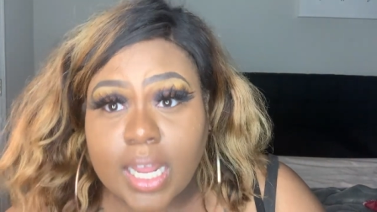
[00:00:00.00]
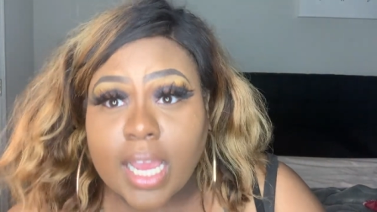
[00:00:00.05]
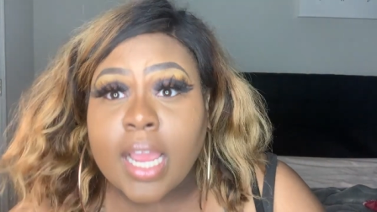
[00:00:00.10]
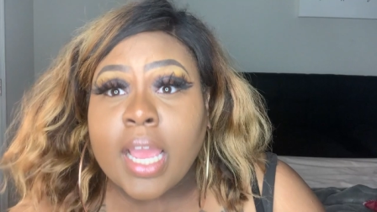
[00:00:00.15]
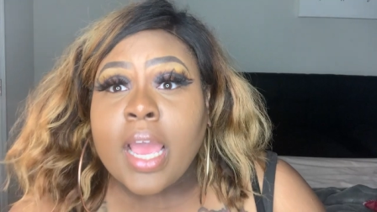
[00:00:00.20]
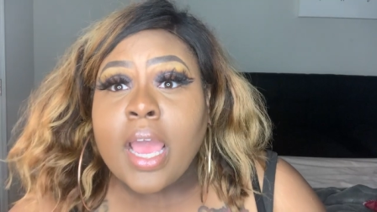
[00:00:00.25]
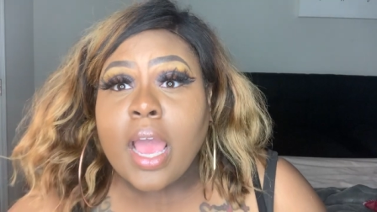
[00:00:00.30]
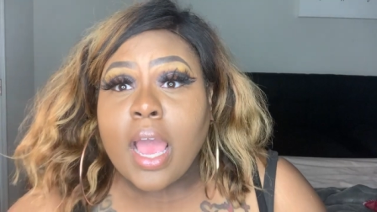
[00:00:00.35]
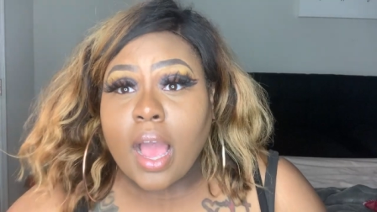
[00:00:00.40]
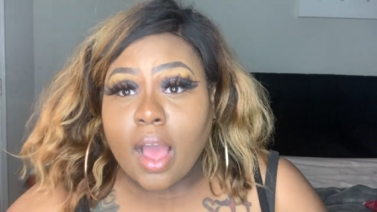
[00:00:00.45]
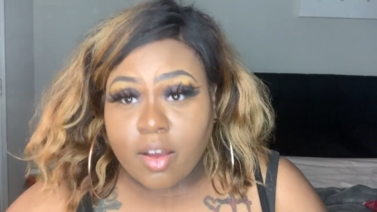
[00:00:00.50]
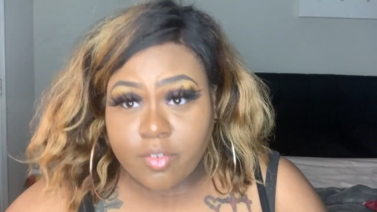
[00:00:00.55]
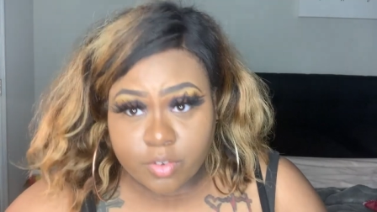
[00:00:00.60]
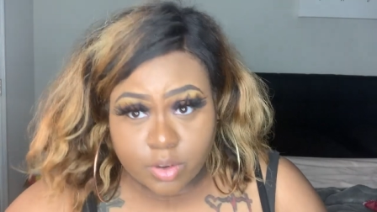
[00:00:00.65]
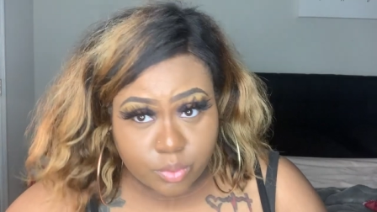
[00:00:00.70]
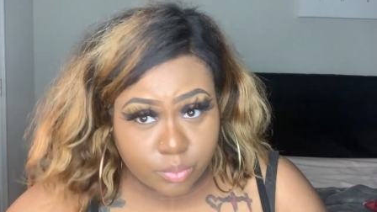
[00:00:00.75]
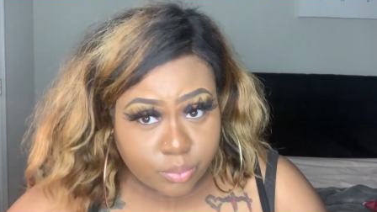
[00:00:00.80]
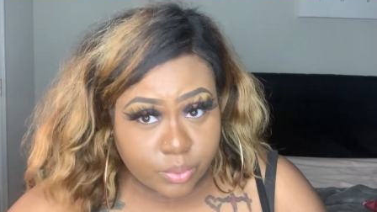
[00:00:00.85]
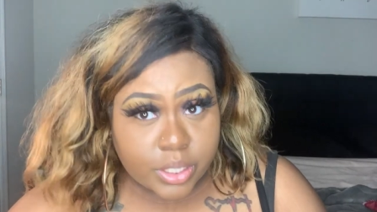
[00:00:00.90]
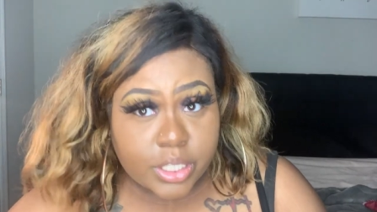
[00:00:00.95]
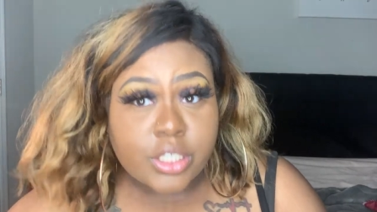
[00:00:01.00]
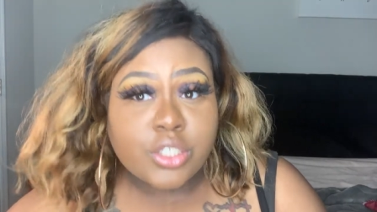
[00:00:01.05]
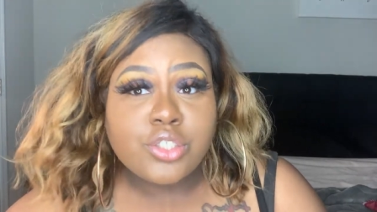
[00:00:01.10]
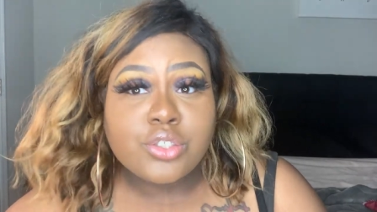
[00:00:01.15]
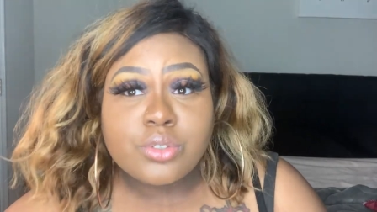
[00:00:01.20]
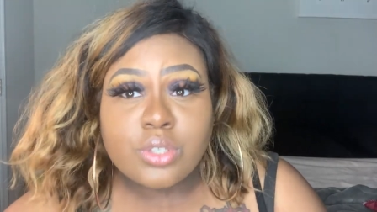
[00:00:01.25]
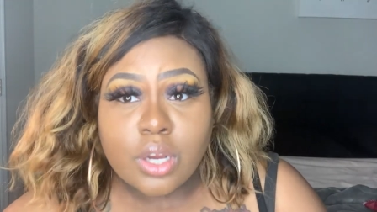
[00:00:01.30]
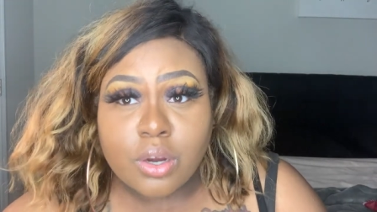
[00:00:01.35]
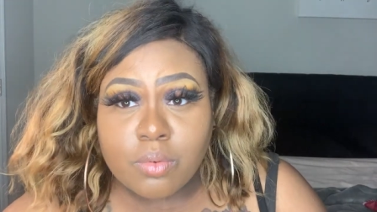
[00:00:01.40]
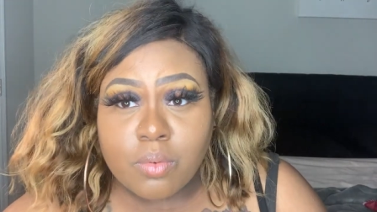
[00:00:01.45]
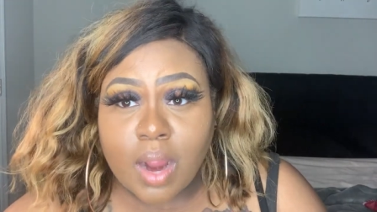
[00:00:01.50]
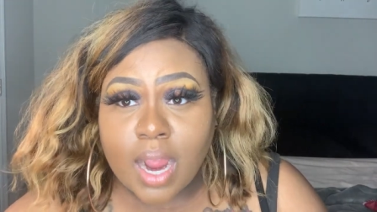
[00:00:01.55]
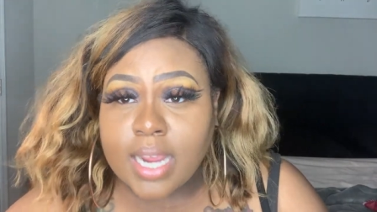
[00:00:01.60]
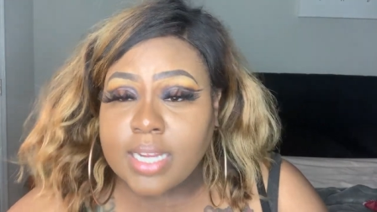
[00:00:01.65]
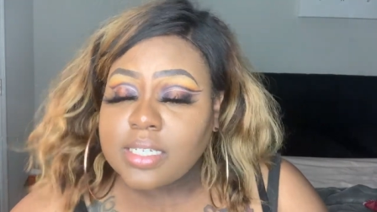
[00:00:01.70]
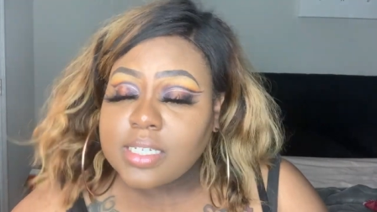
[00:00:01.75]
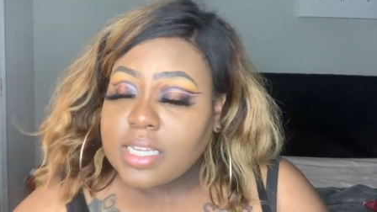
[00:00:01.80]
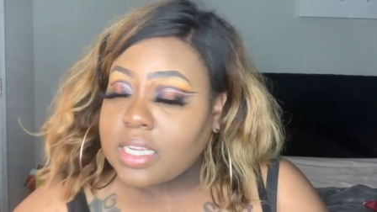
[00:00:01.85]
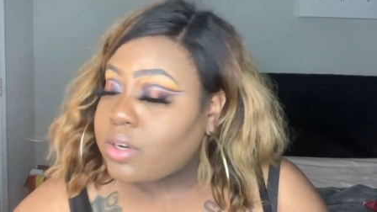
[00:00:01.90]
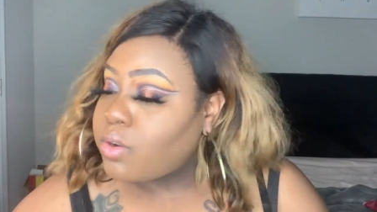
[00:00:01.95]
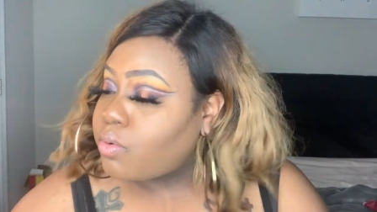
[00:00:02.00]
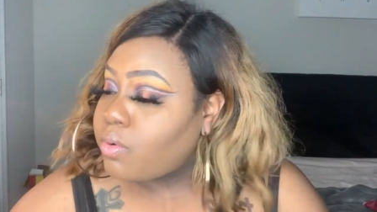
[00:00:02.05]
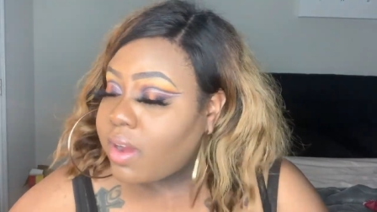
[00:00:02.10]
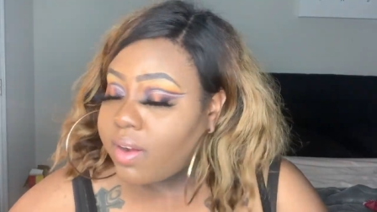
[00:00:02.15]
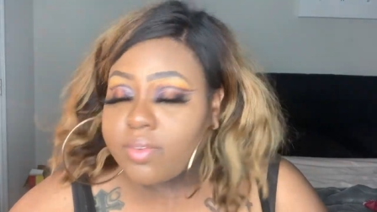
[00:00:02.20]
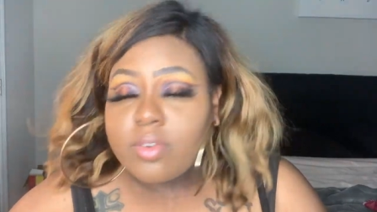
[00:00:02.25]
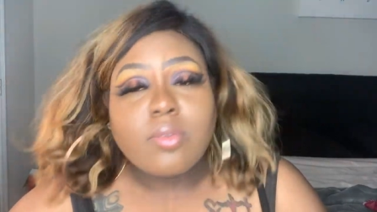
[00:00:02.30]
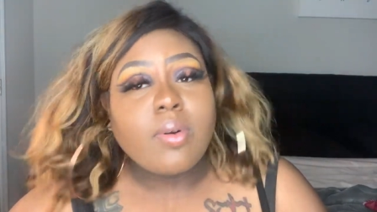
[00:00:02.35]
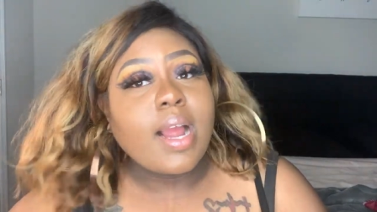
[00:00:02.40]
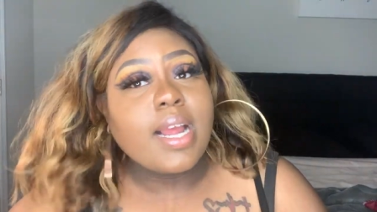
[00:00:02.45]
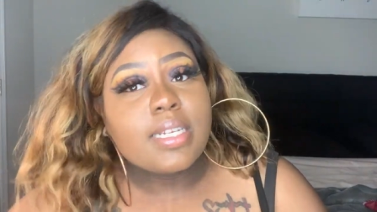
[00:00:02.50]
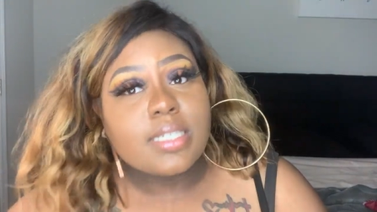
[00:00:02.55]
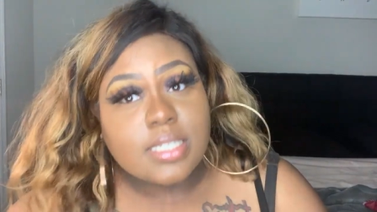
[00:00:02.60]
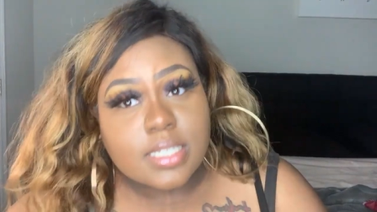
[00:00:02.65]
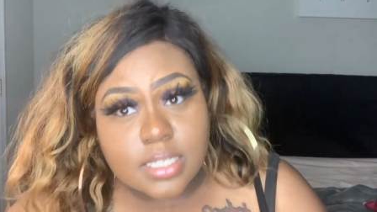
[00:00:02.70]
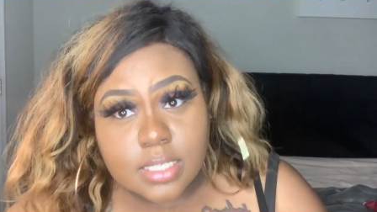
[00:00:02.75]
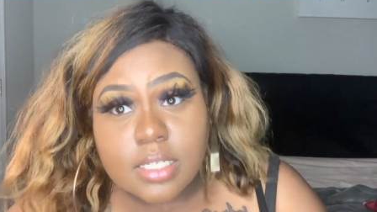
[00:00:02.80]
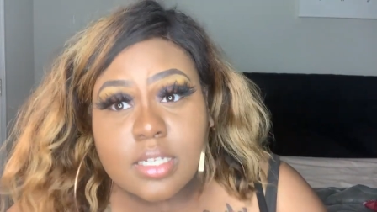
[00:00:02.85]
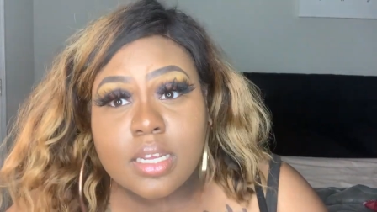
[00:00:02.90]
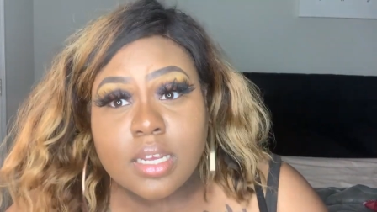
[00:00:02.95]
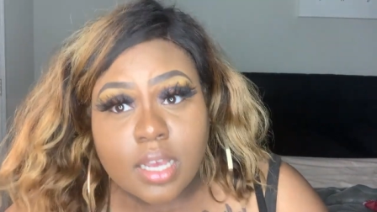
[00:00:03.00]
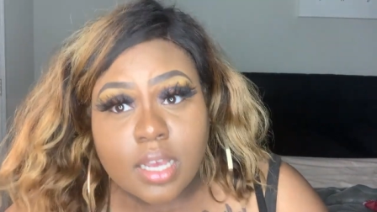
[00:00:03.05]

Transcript: Like I'm going to read you your rights and whoever rights